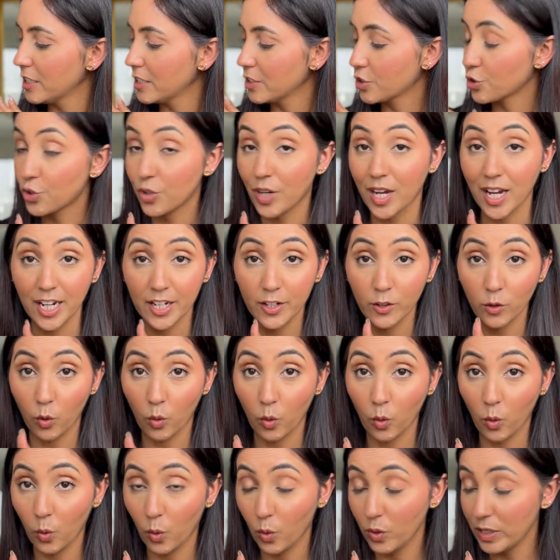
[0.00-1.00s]
tried
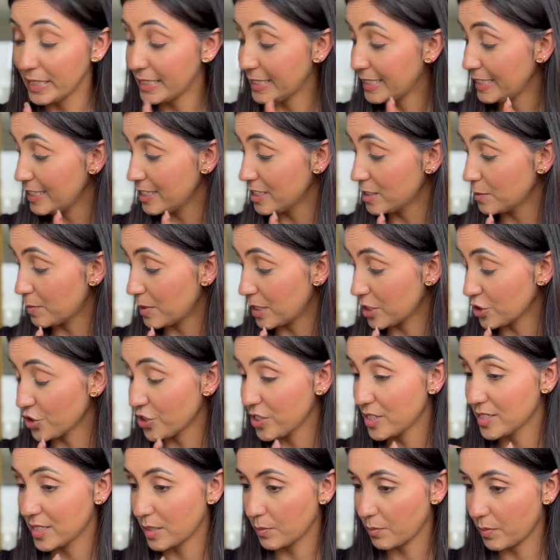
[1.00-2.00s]
all these
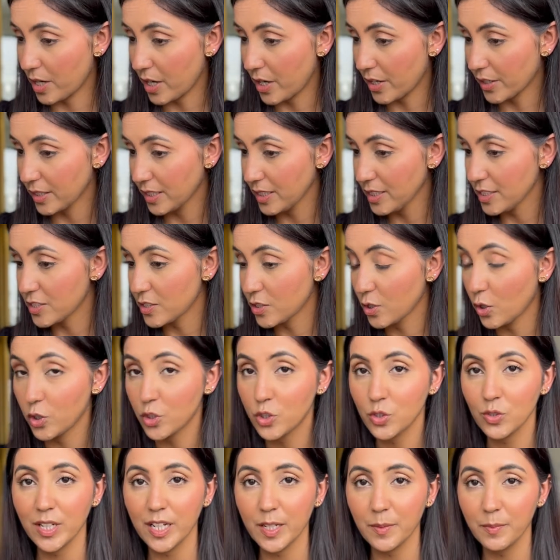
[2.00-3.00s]
blushes and powders so do
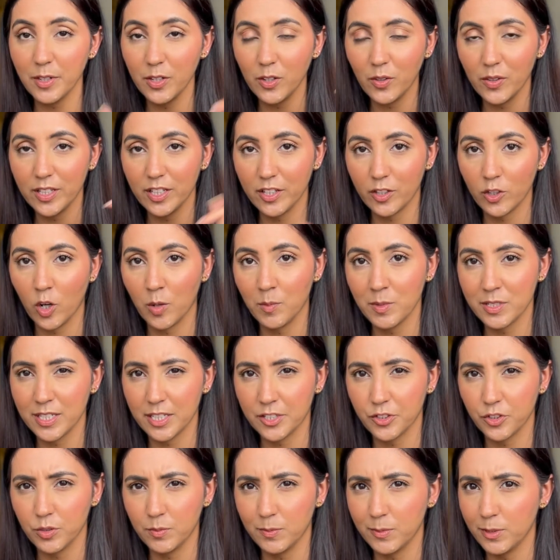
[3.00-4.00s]
let me know in the comment
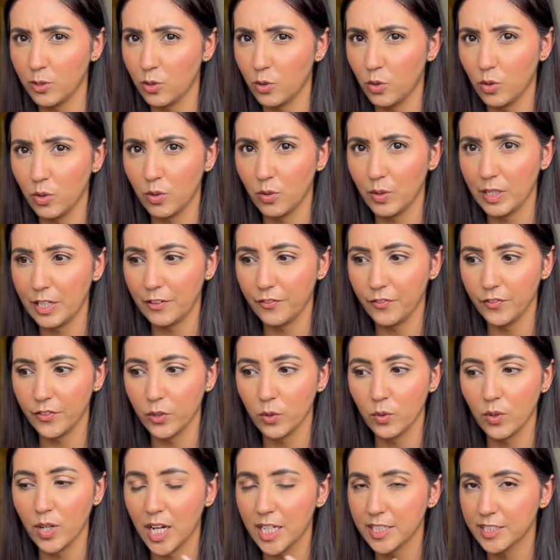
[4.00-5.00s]
section below if you
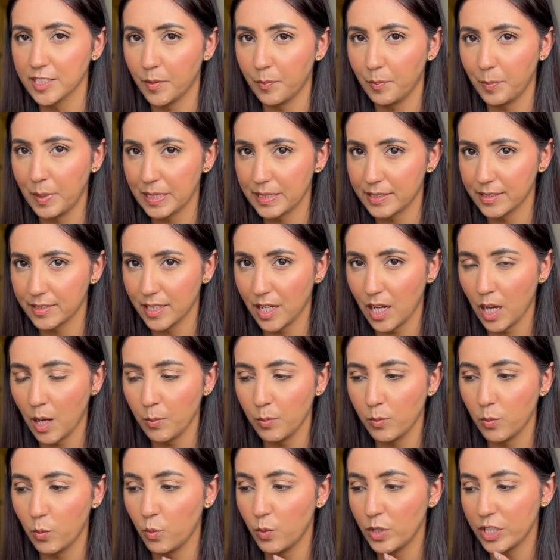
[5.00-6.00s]
guys have picked it up
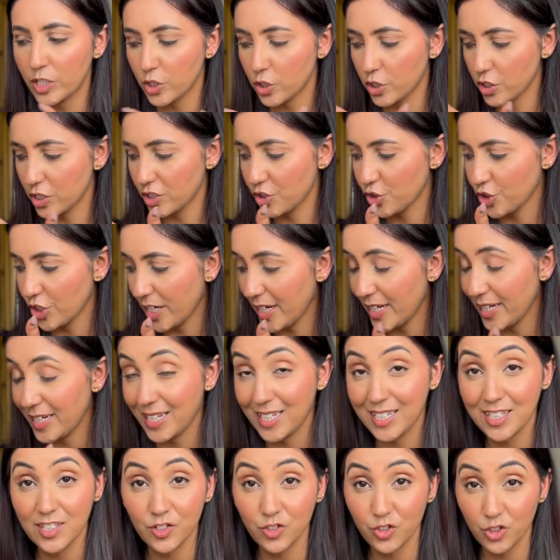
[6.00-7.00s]
which shade
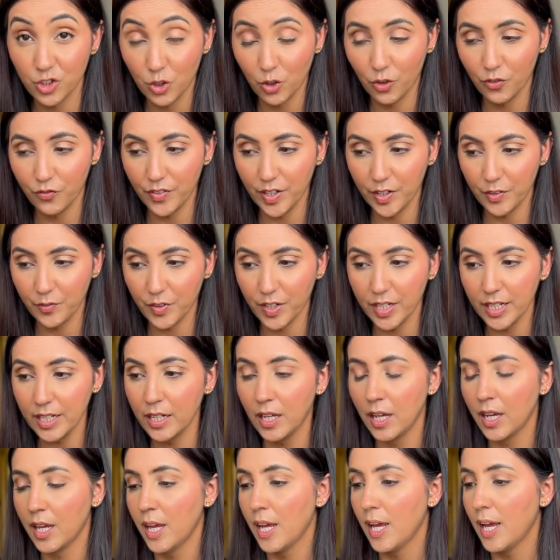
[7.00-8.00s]
is your favorite
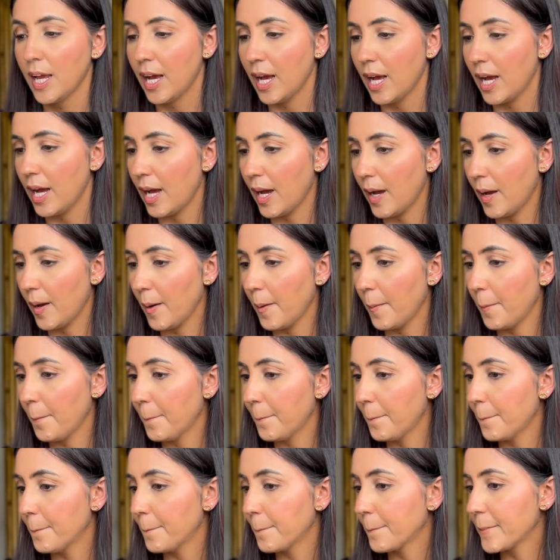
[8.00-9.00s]

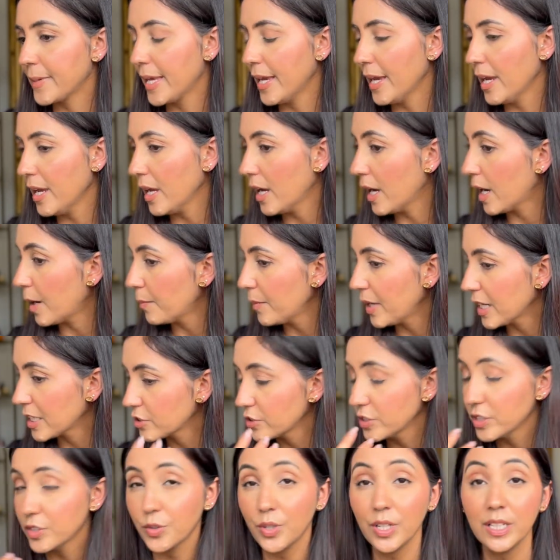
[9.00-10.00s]
um yeah i'm
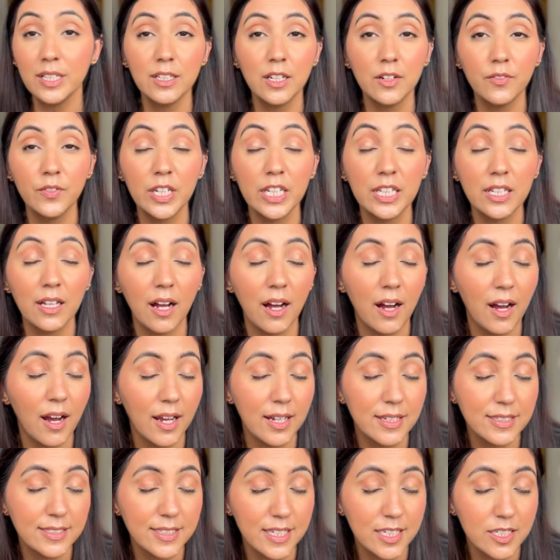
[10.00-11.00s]
actually really loving the
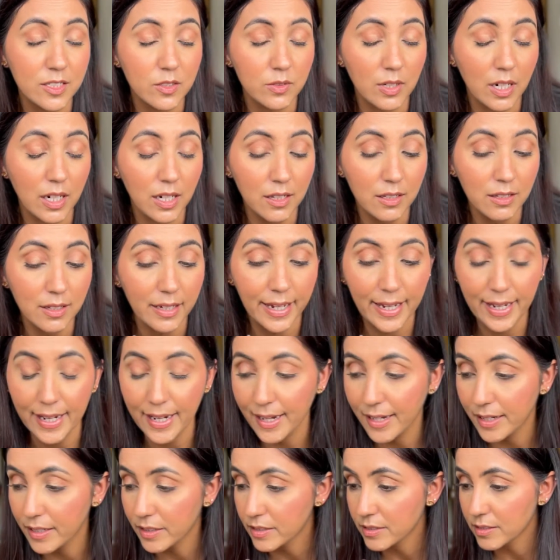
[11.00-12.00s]
eyes as well
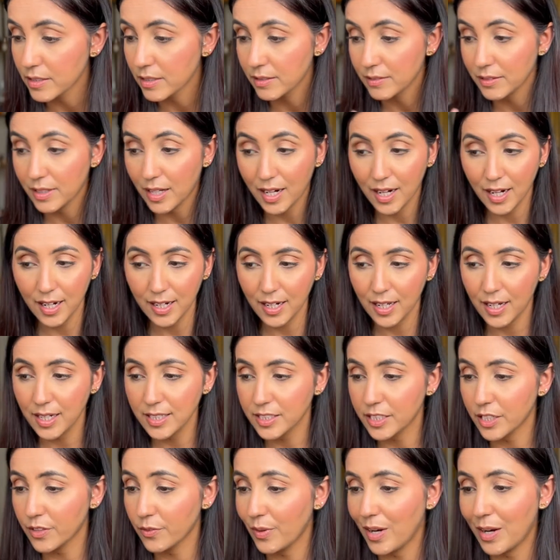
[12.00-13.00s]
and the
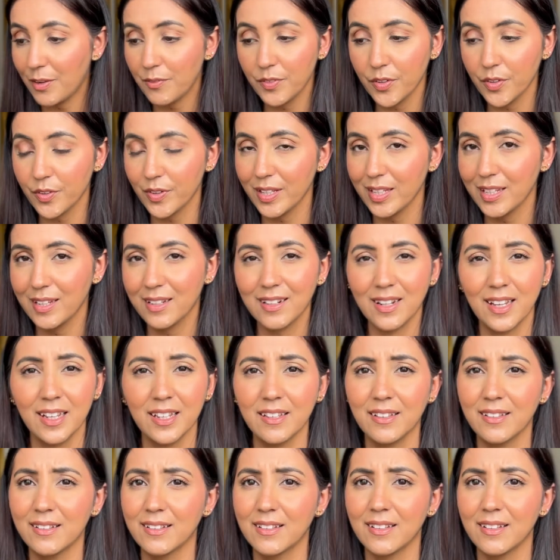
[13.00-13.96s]
highlighter everything like